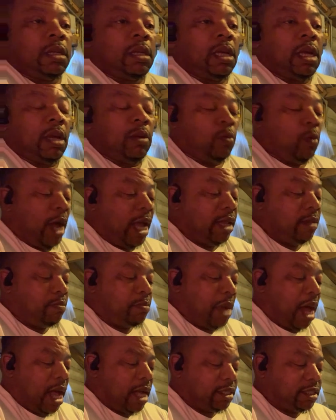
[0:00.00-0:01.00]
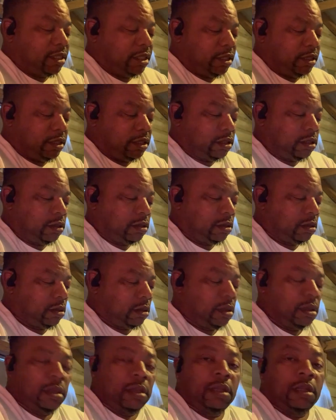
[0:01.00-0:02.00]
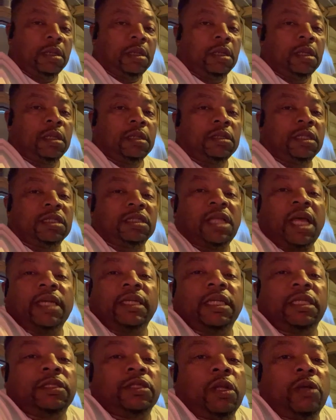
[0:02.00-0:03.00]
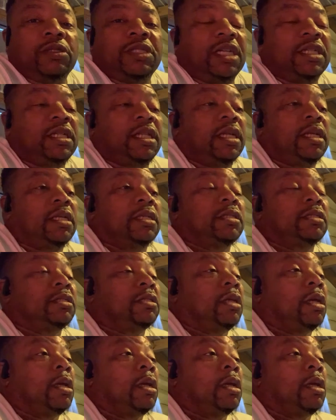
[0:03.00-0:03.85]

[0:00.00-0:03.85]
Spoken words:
and white boxers. It's like there's no such thing as